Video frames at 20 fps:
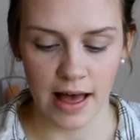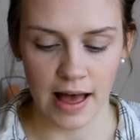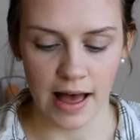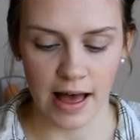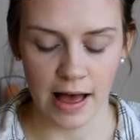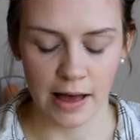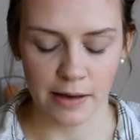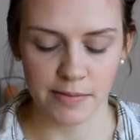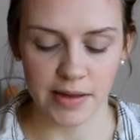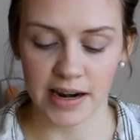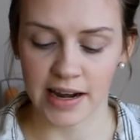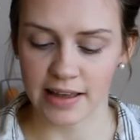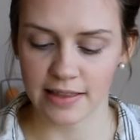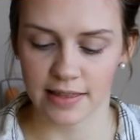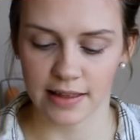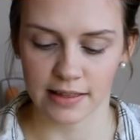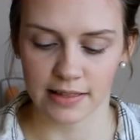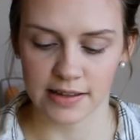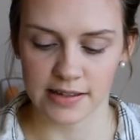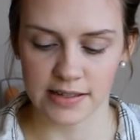And I
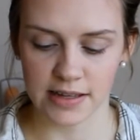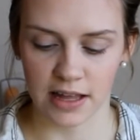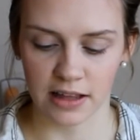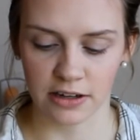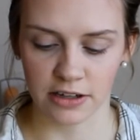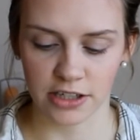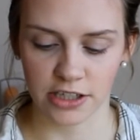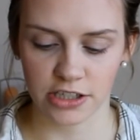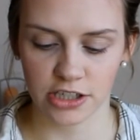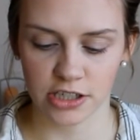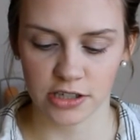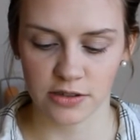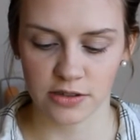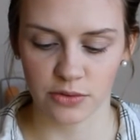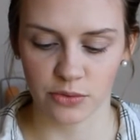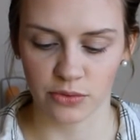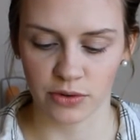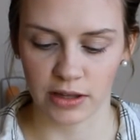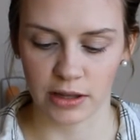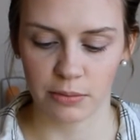think this color is
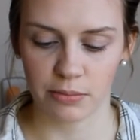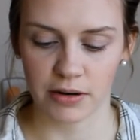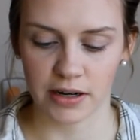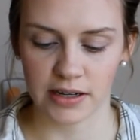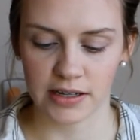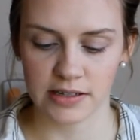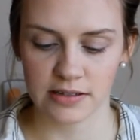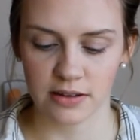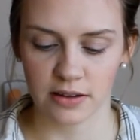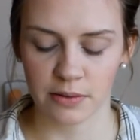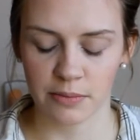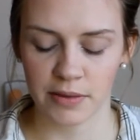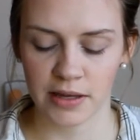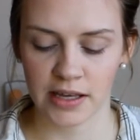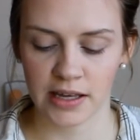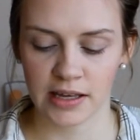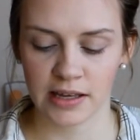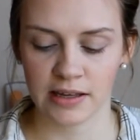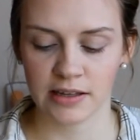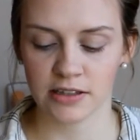just really pretty. So let
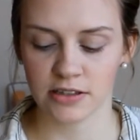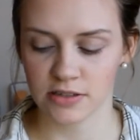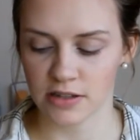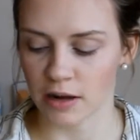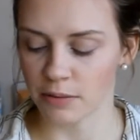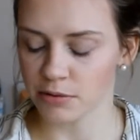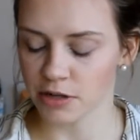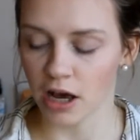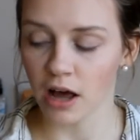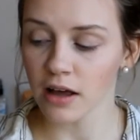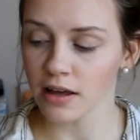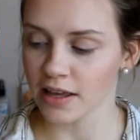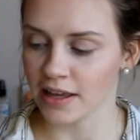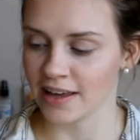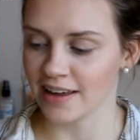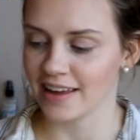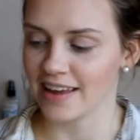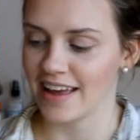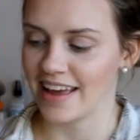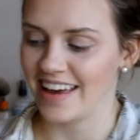me stop
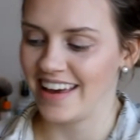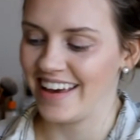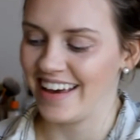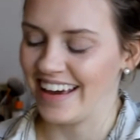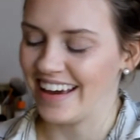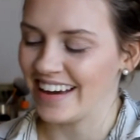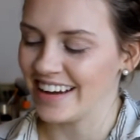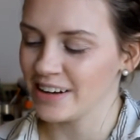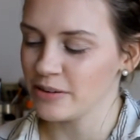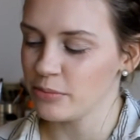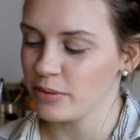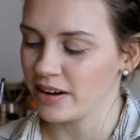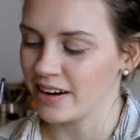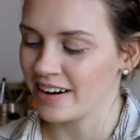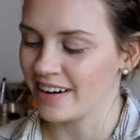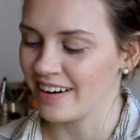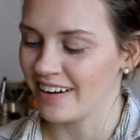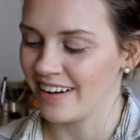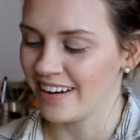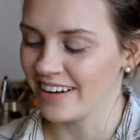talking and put
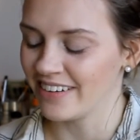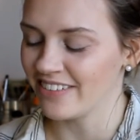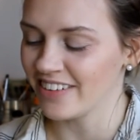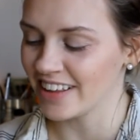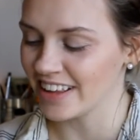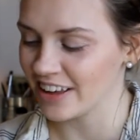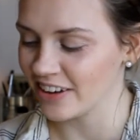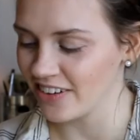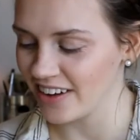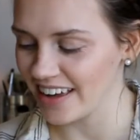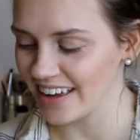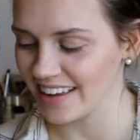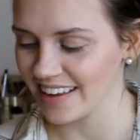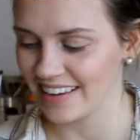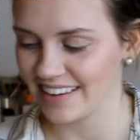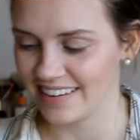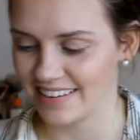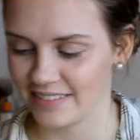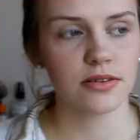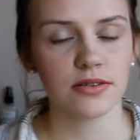it all on really
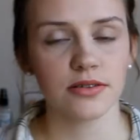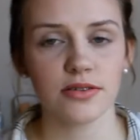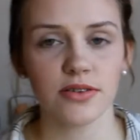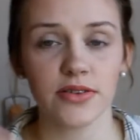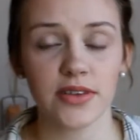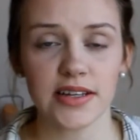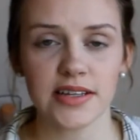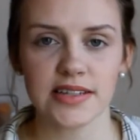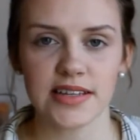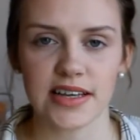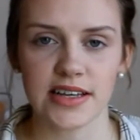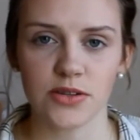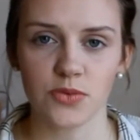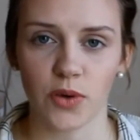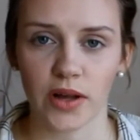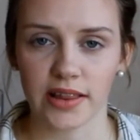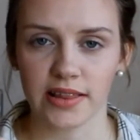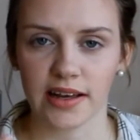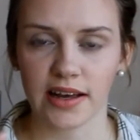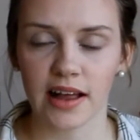quick. So this
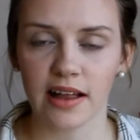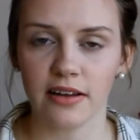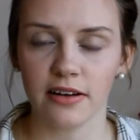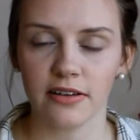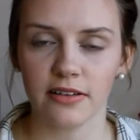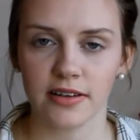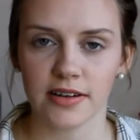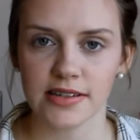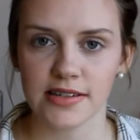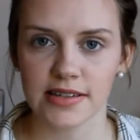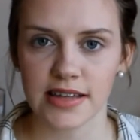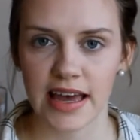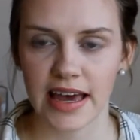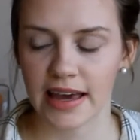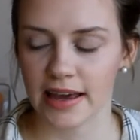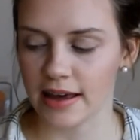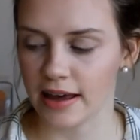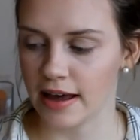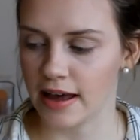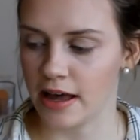is what the color looks
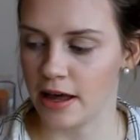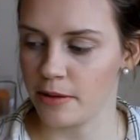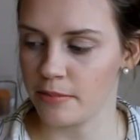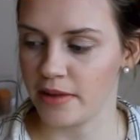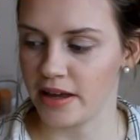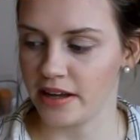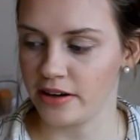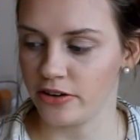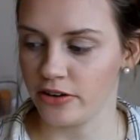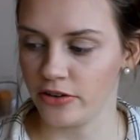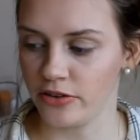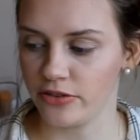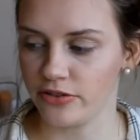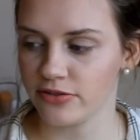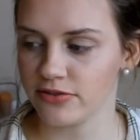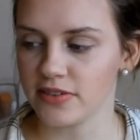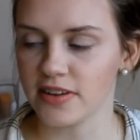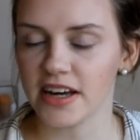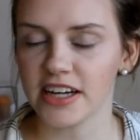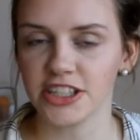like in Nude
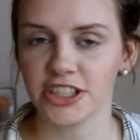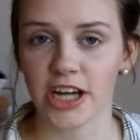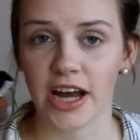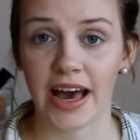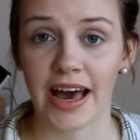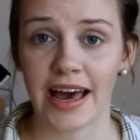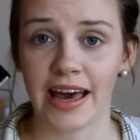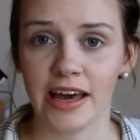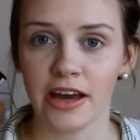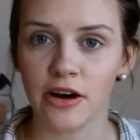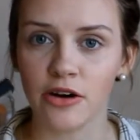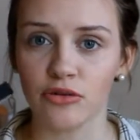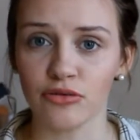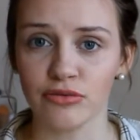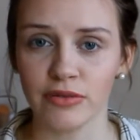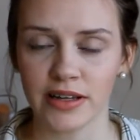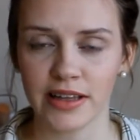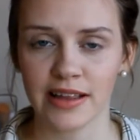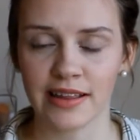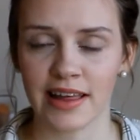Flush. I
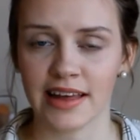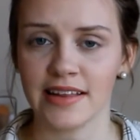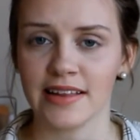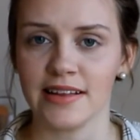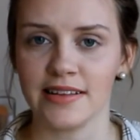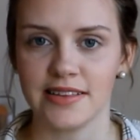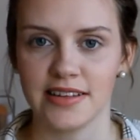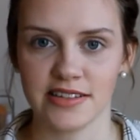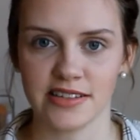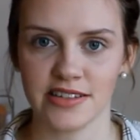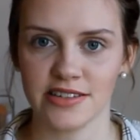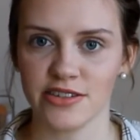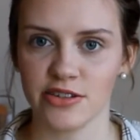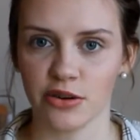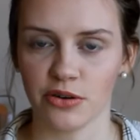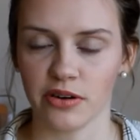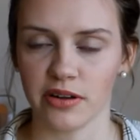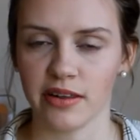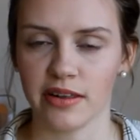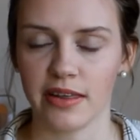really like it. This
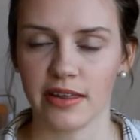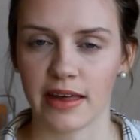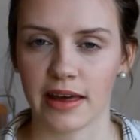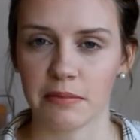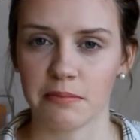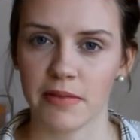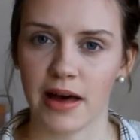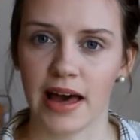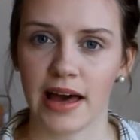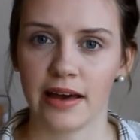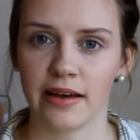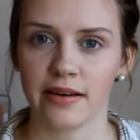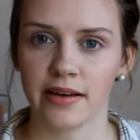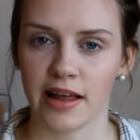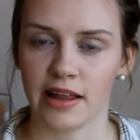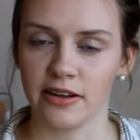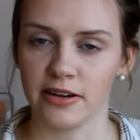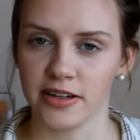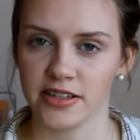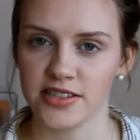is totally like my
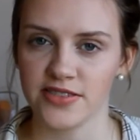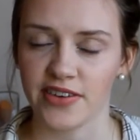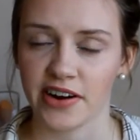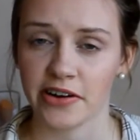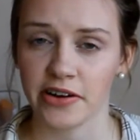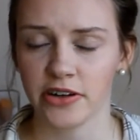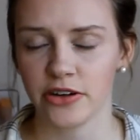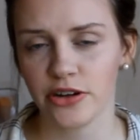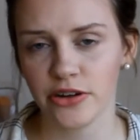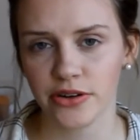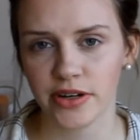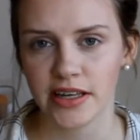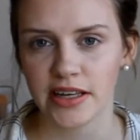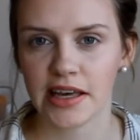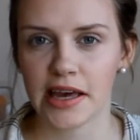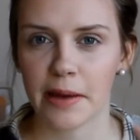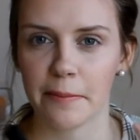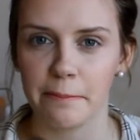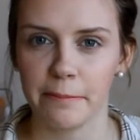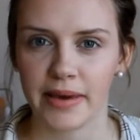color. It's very
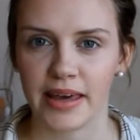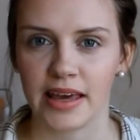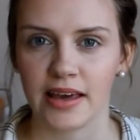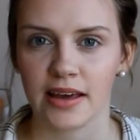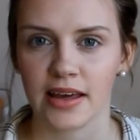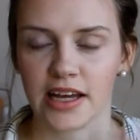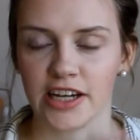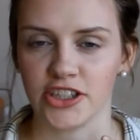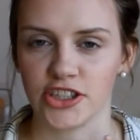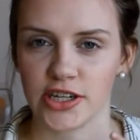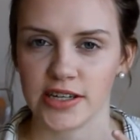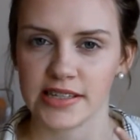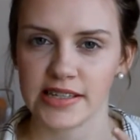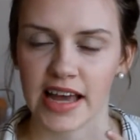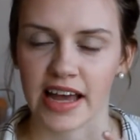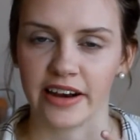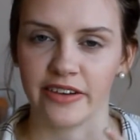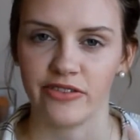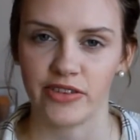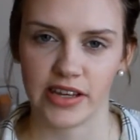nudie and pink and
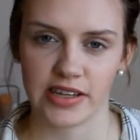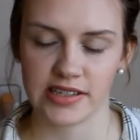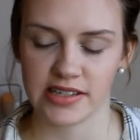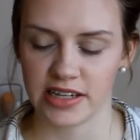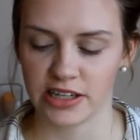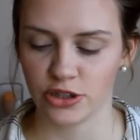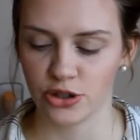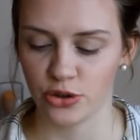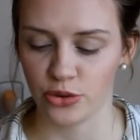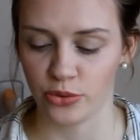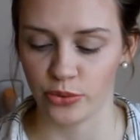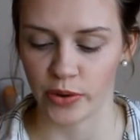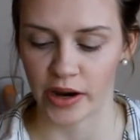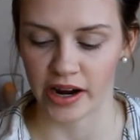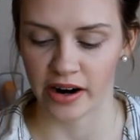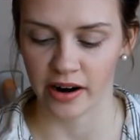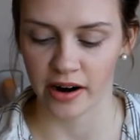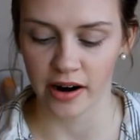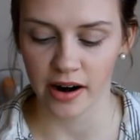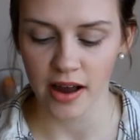just kind of easy to
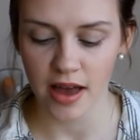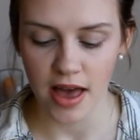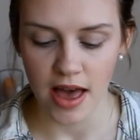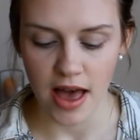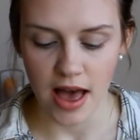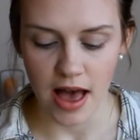wear.